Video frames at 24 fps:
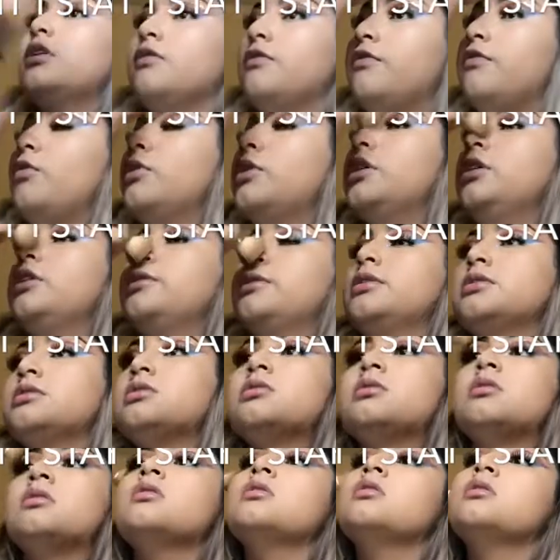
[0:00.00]
Got me
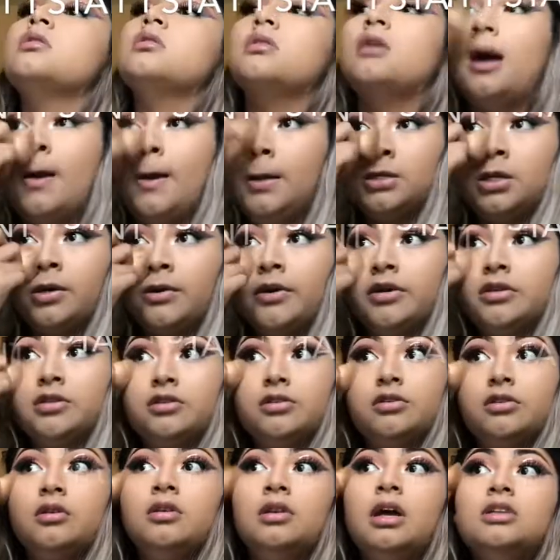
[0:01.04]

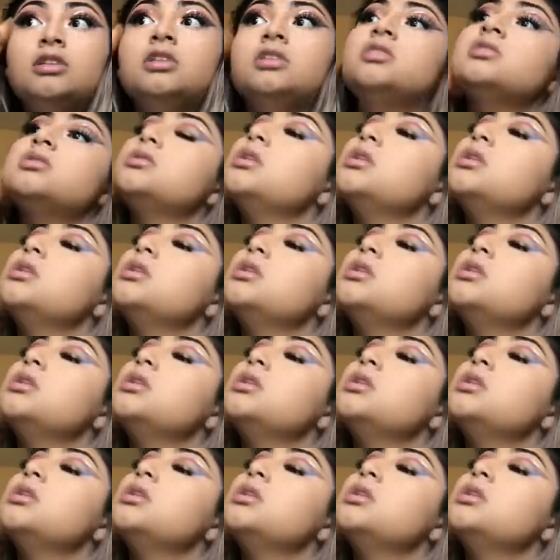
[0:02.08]
contemplation over